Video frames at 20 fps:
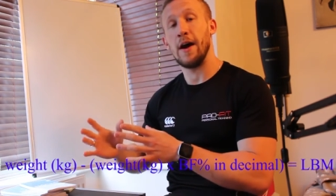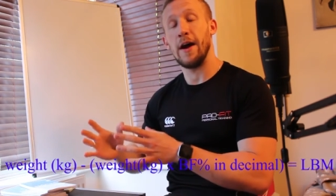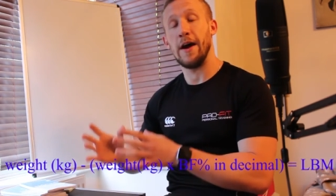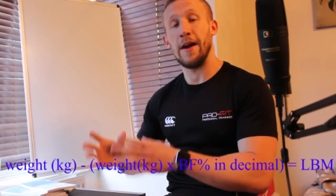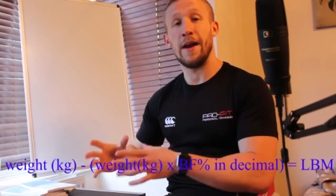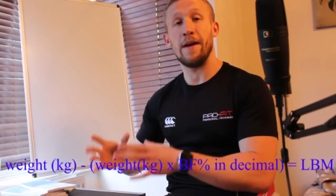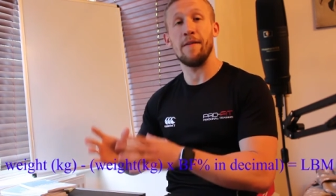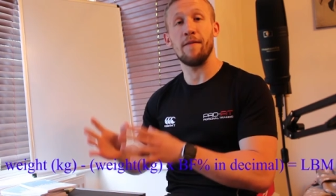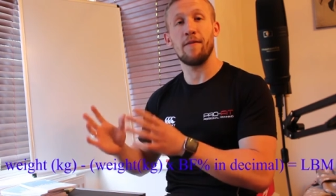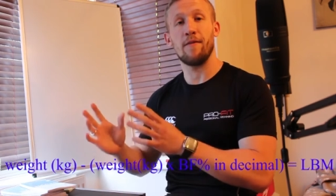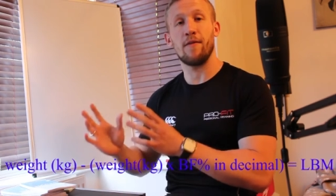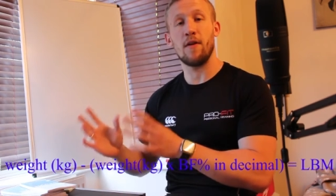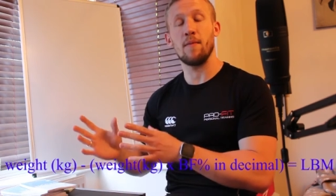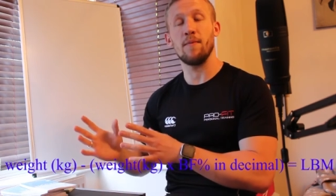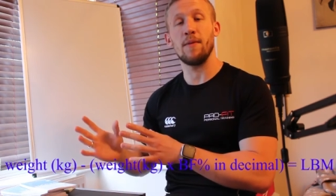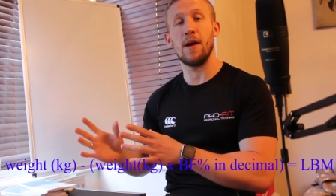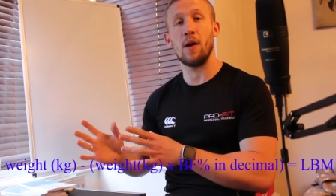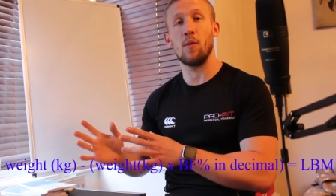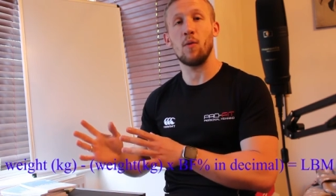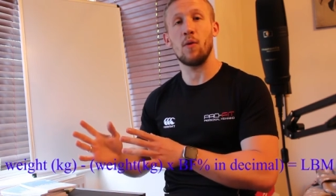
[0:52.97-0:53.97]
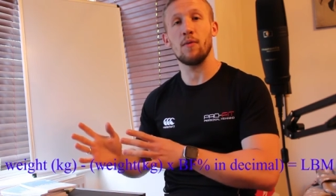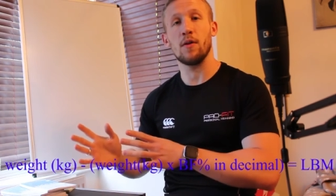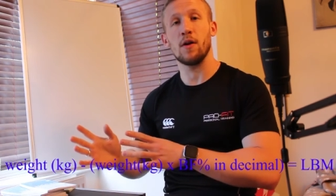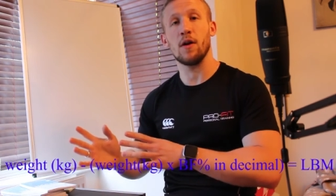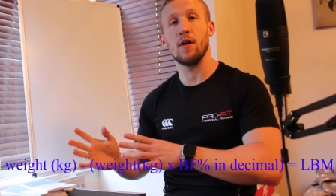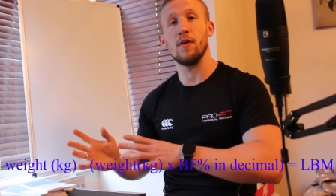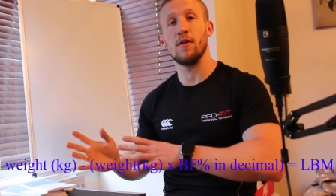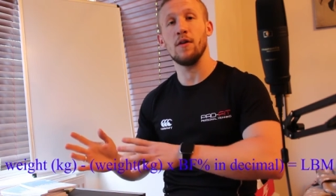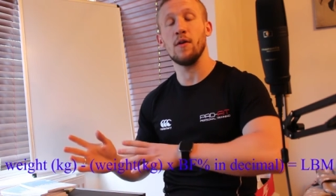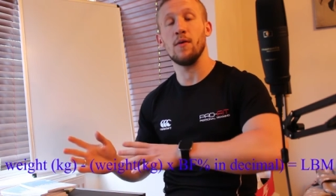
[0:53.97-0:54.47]
And then from that, what we're
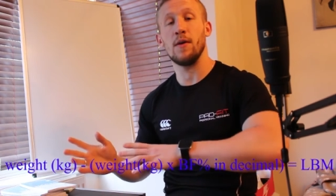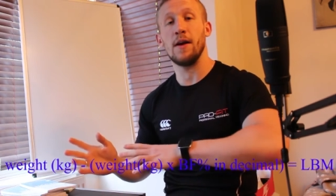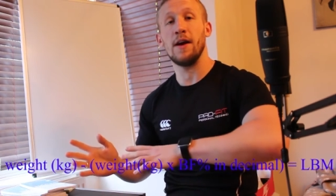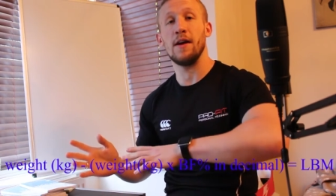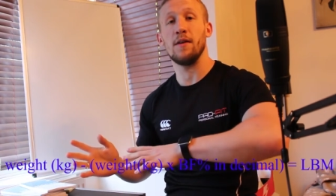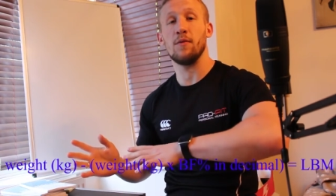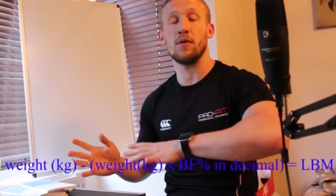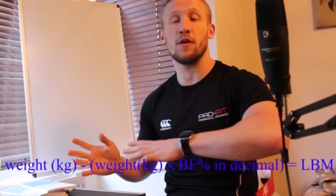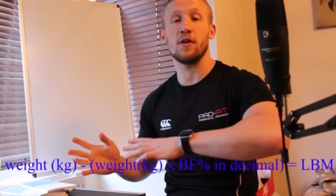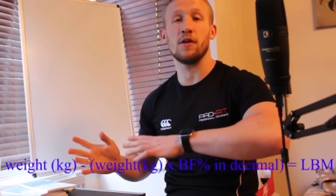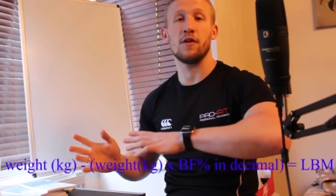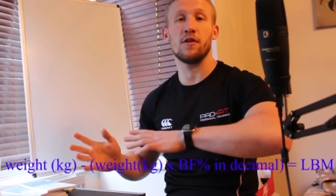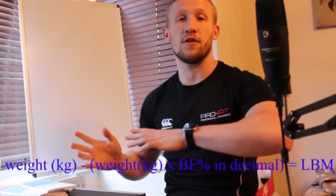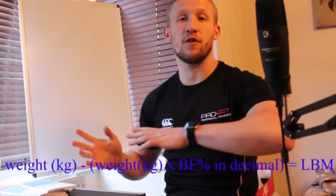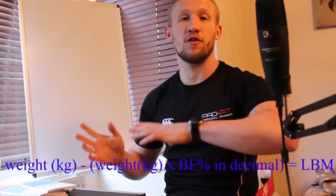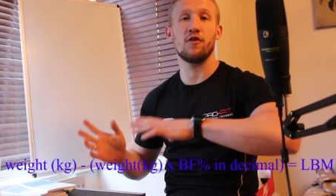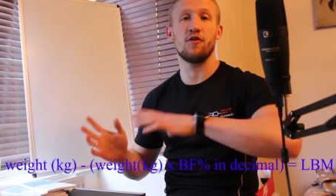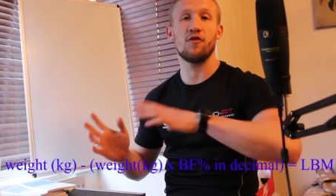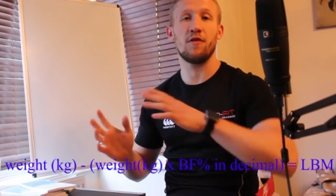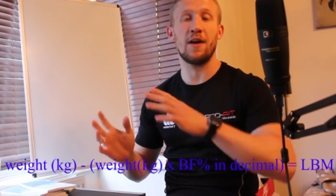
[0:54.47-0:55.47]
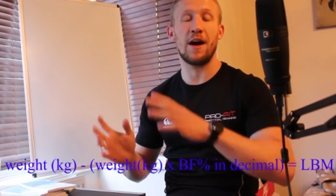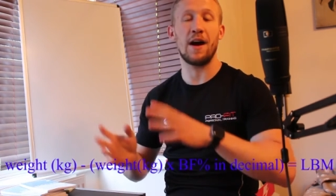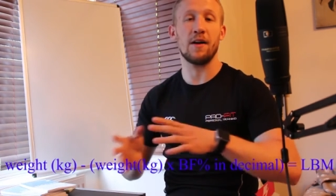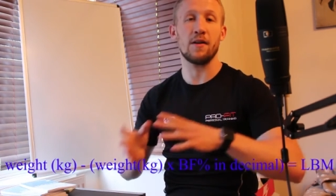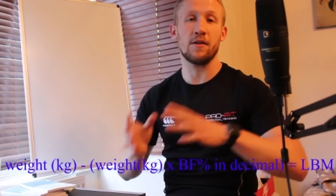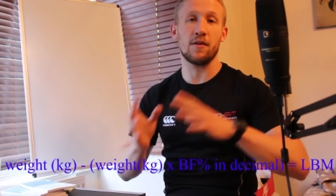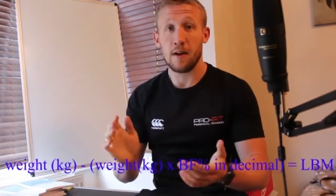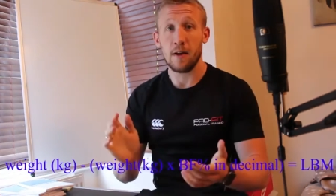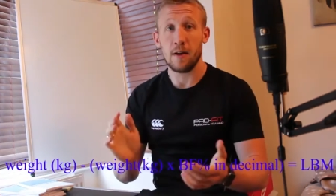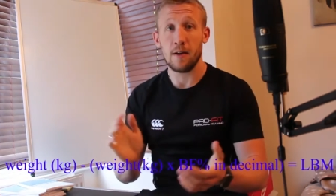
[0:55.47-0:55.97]
going to do is we're going to
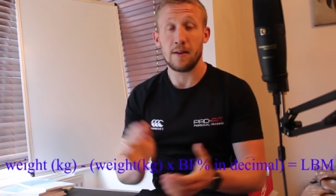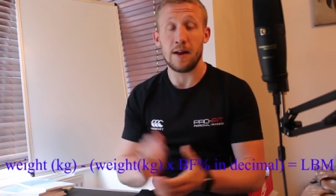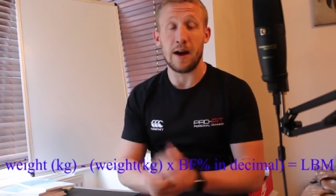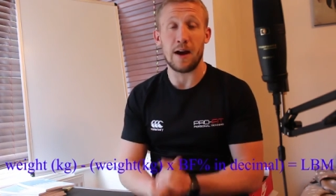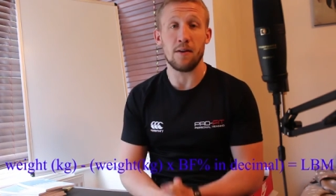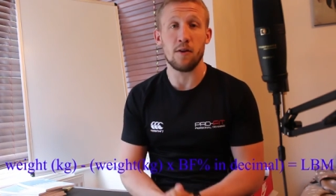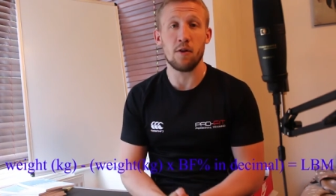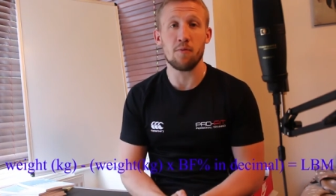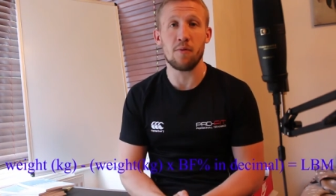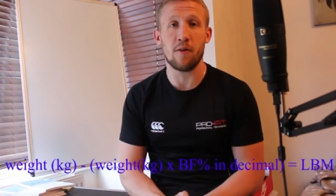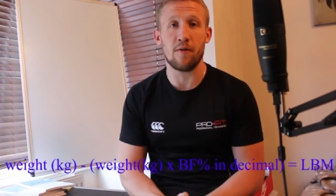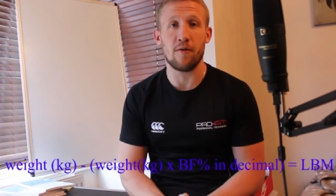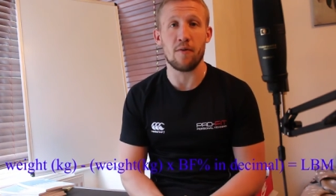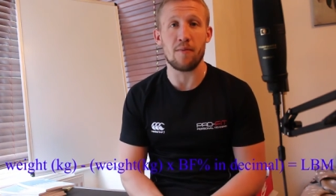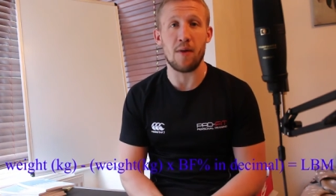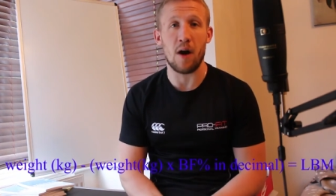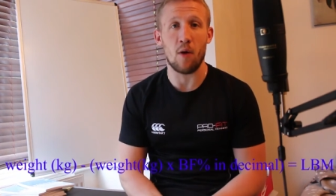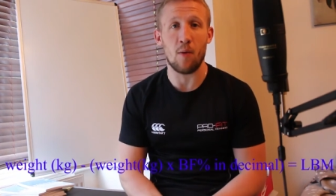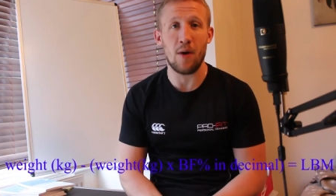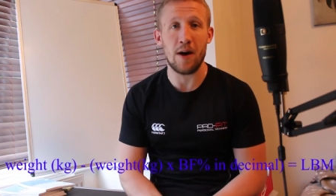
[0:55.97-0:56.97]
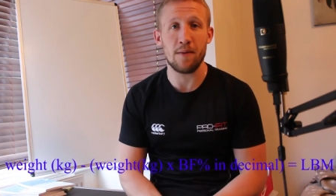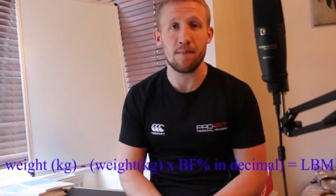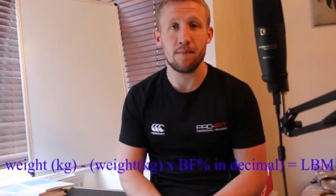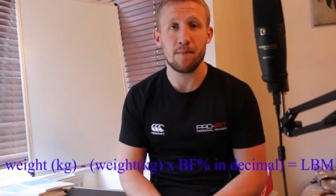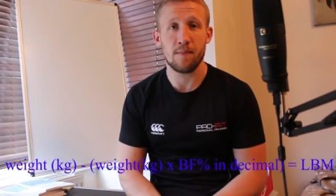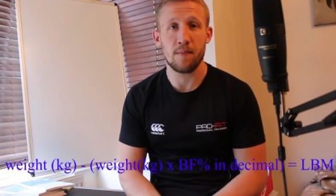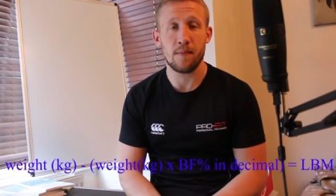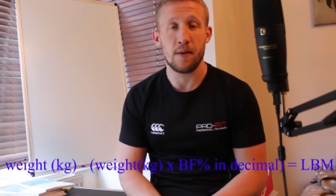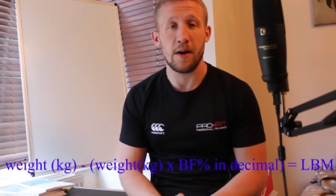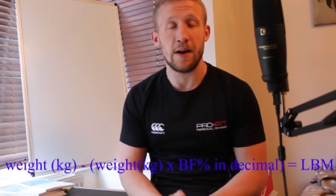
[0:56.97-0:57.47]
subtract that number from our weight,